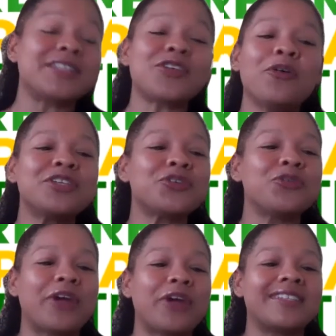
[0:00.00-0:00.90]
It's always so
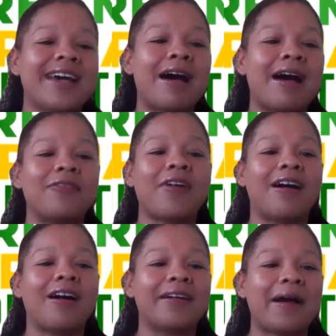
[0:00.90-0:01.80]
great to have
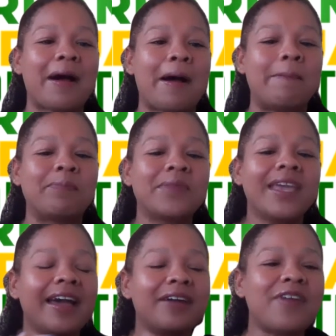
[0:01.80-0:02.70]
our
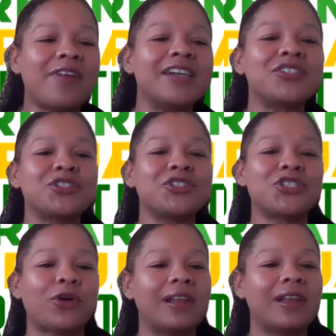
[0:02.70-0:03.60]
advisors
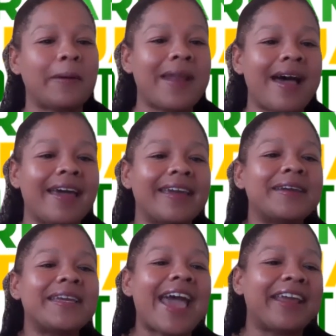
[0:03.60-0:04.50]
or alumni
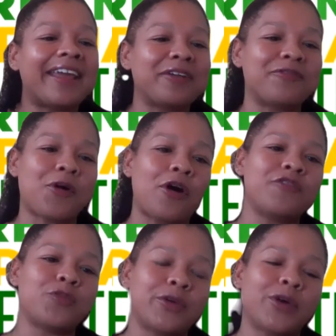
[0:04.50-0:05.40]
getting
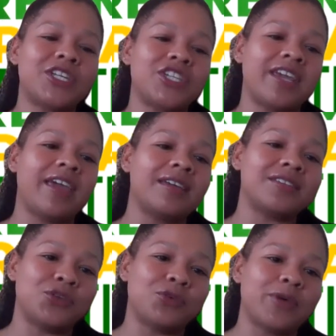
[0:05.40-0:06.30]
involved with what JA
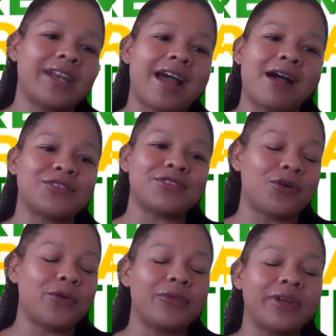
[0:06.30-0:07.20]
is doing now. So
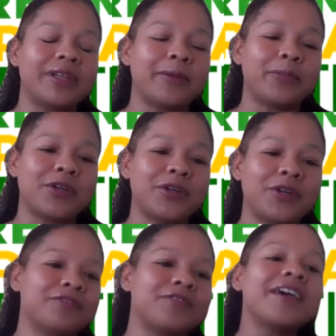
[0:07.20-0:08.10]
we're really
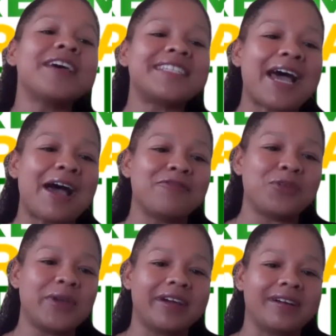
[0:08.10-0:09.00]
appreciative to have
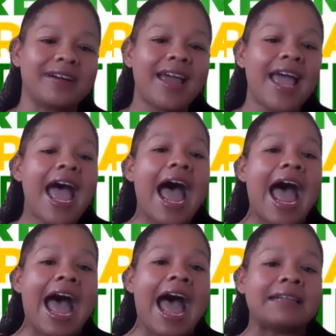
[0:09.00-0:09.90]
you here.
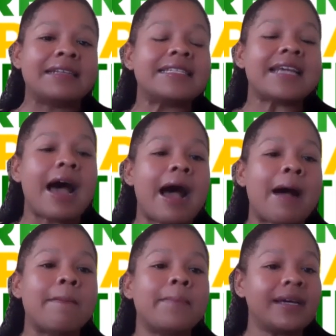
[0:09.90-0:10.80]
And
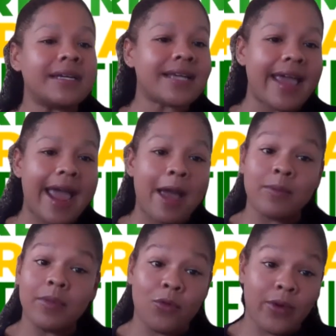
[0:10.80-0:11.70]
because I
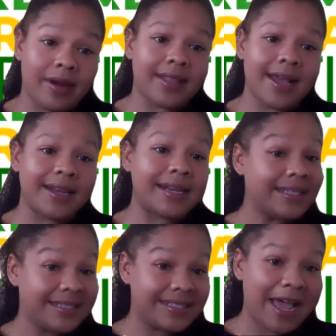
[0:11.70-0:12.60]
am aware that it
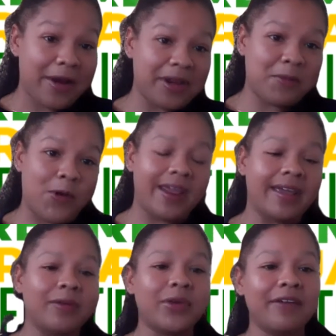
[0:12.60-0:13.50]
is a Saturday
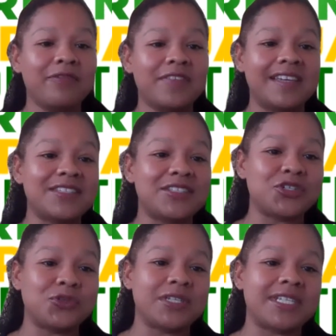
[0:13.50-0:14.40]
morning and we have things to
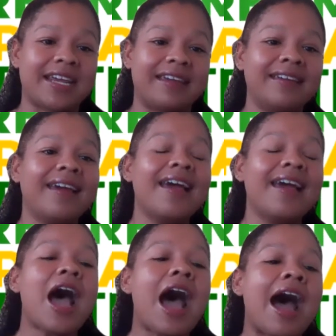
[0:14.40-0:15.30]
do today,
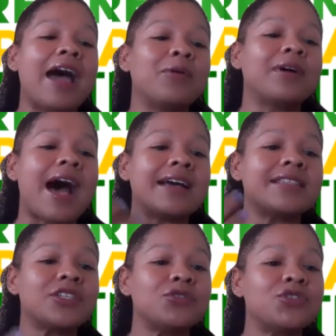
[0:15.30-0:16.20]
I will
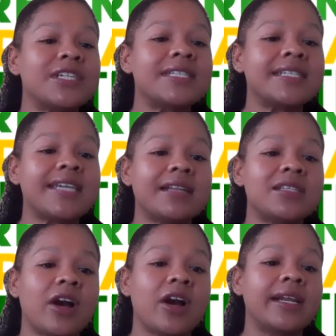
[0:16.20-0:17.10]
ask you just to get
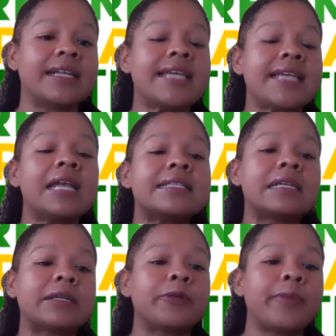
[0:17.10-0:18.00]
started and tell us a
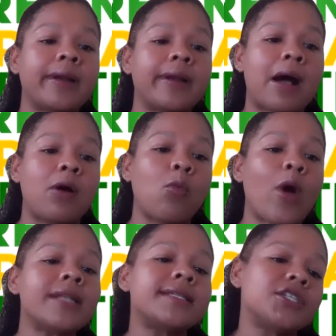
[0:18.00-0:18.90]
little bit about
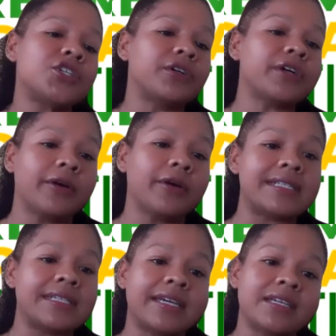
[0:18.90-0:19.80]
what digital
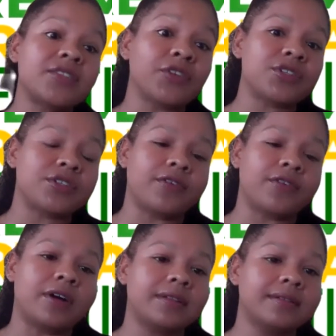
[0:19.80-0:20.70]
currency is, first of
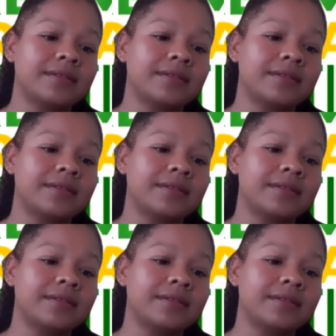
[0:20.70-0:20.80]
all.